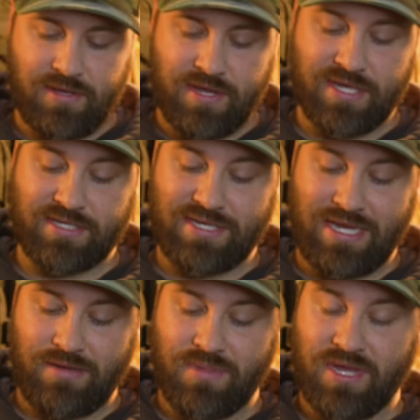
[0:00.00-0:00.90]
as
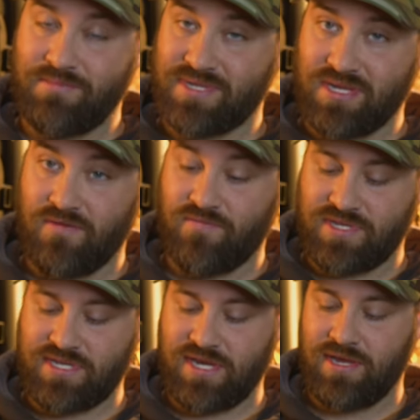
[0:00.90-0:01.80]
Tim himself
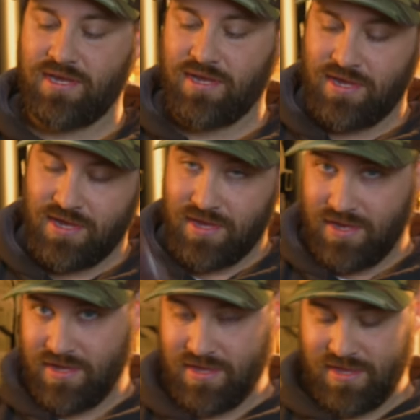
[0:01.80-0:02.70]
would say,
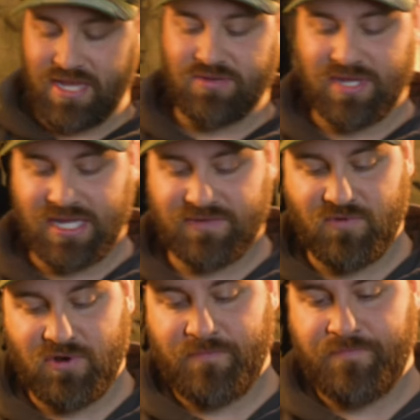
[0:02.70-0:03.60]
that's what that's for.